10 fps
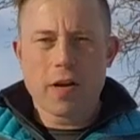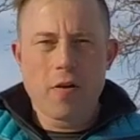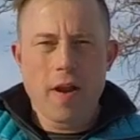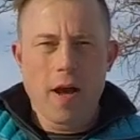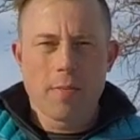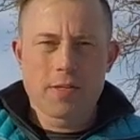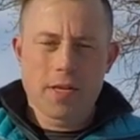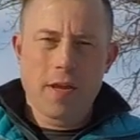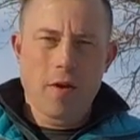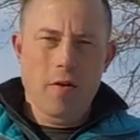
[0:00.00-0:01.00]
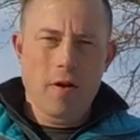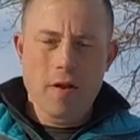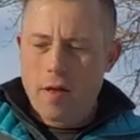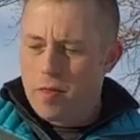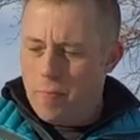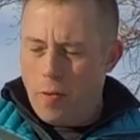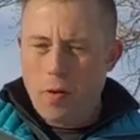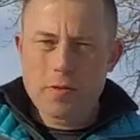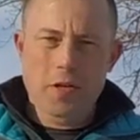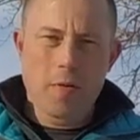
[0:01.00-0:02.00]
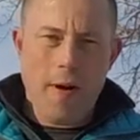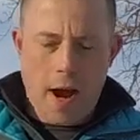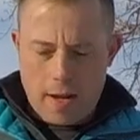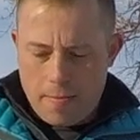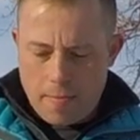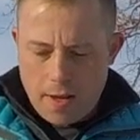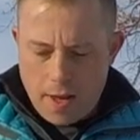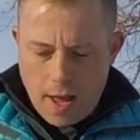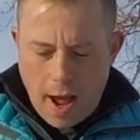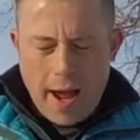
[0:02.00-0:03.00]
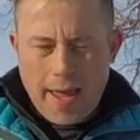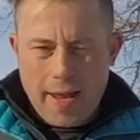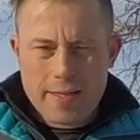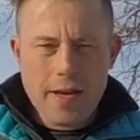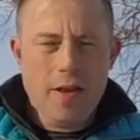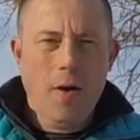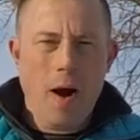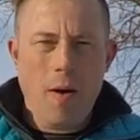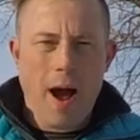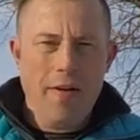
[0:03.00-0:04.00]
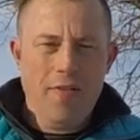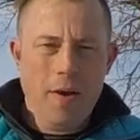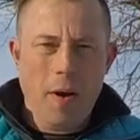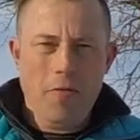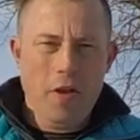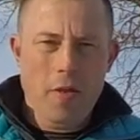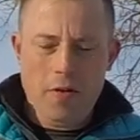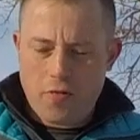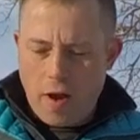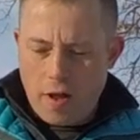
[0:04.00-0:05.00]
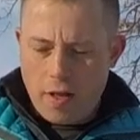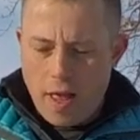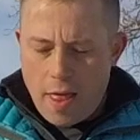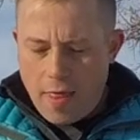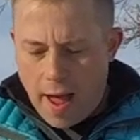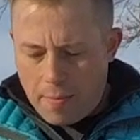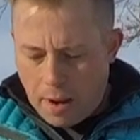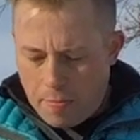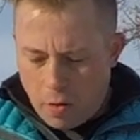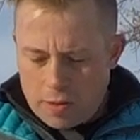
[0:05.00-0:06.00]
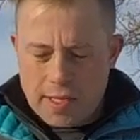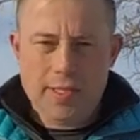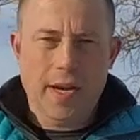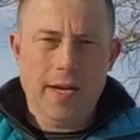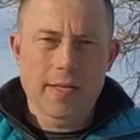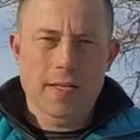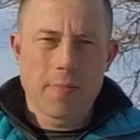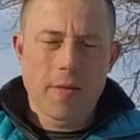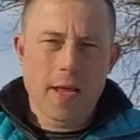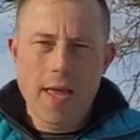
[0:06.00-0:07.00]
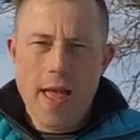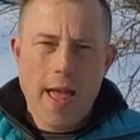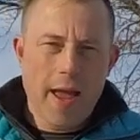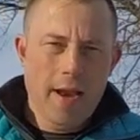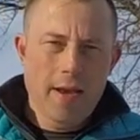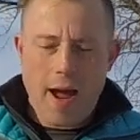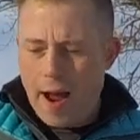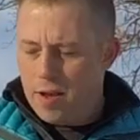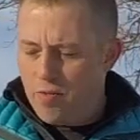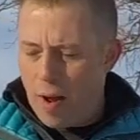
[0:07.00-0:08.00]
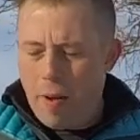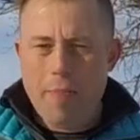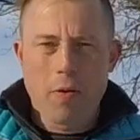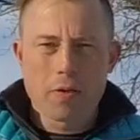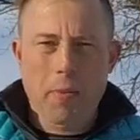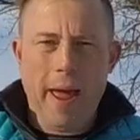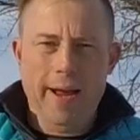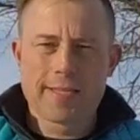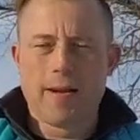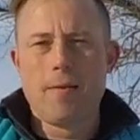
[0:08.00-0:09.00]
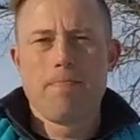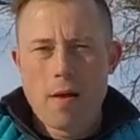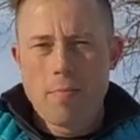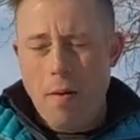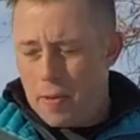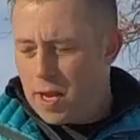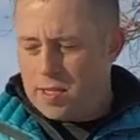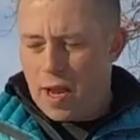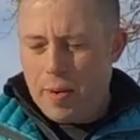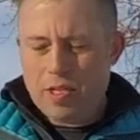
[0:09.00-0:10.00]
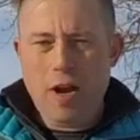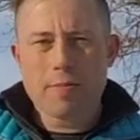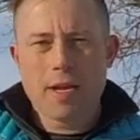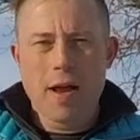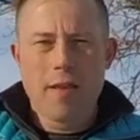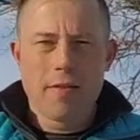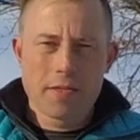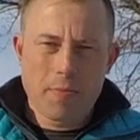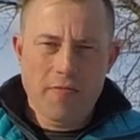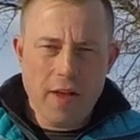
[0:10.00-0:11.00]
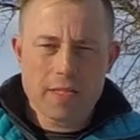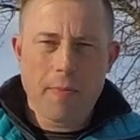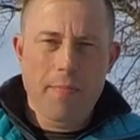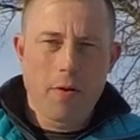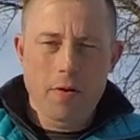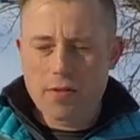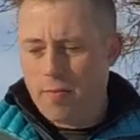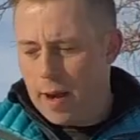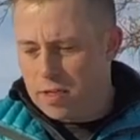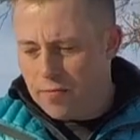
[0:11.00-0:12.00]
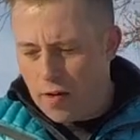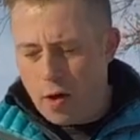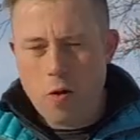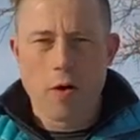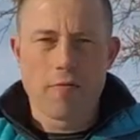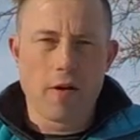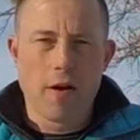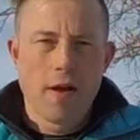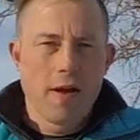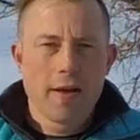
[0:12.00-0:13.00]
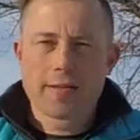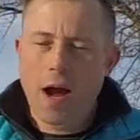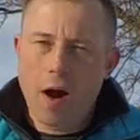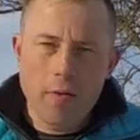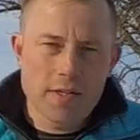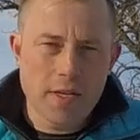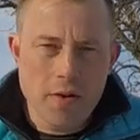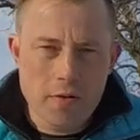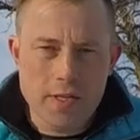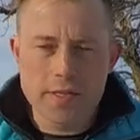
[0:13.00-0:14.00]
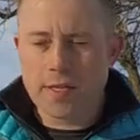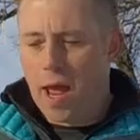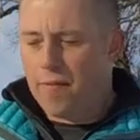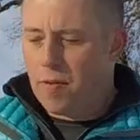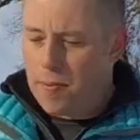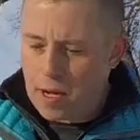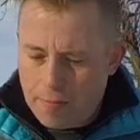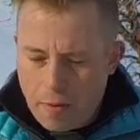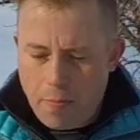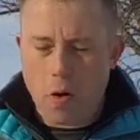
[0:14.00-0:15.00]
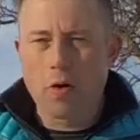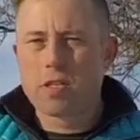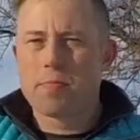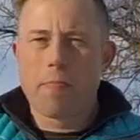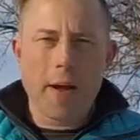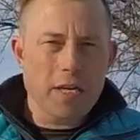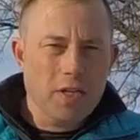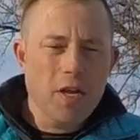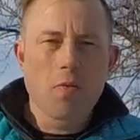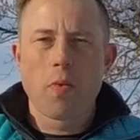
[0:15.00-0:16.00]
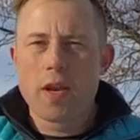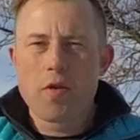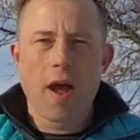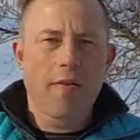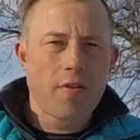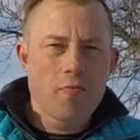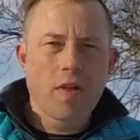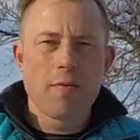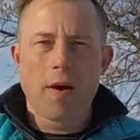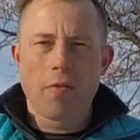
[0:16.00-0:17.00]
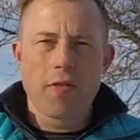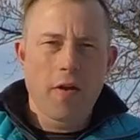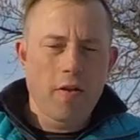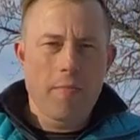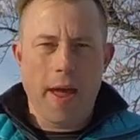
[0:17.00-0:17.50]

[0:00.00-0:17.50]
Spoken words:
are going to help secure the poles to your body. I can't tell you how often I'm out there on the trail that my poles get stuck on something and I drop my poles by accident. But because I have my straps on, this prevents my poles from actually falling over. It's always a nuisance to have to pick up your pole, especially when you have a rhythm out there in the